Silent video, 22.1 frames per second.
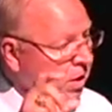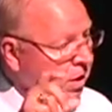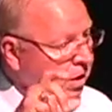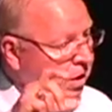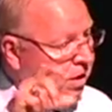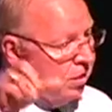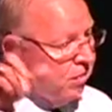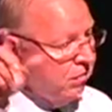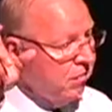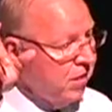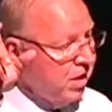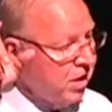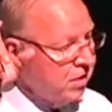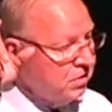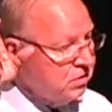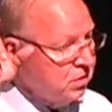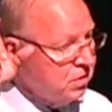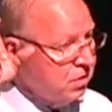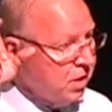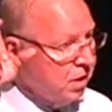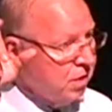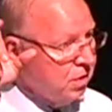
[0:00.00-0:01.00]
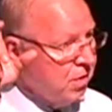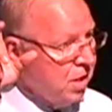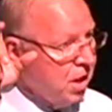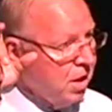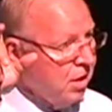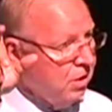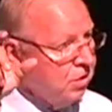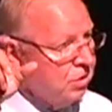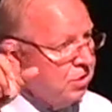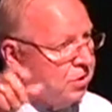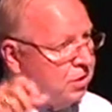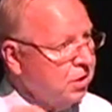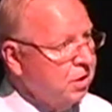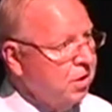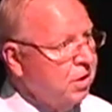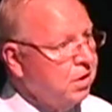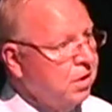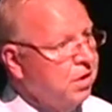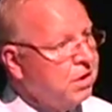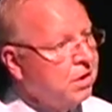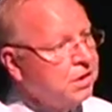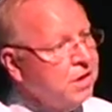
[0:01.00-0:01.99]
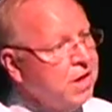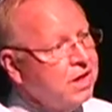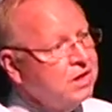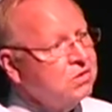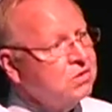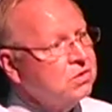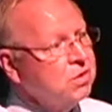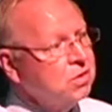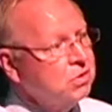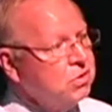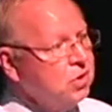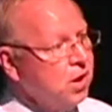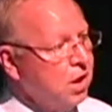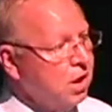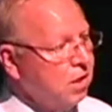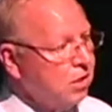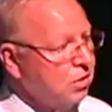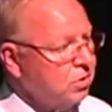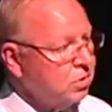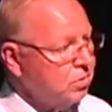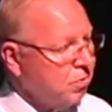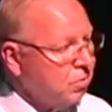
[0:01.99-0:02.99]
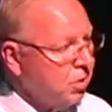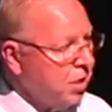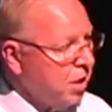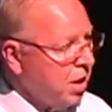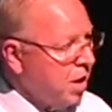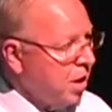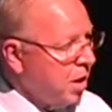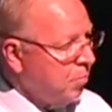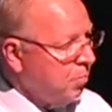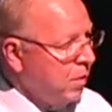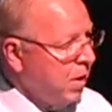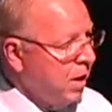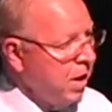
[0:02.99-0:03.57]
in advanced technology. That's the challenge we have.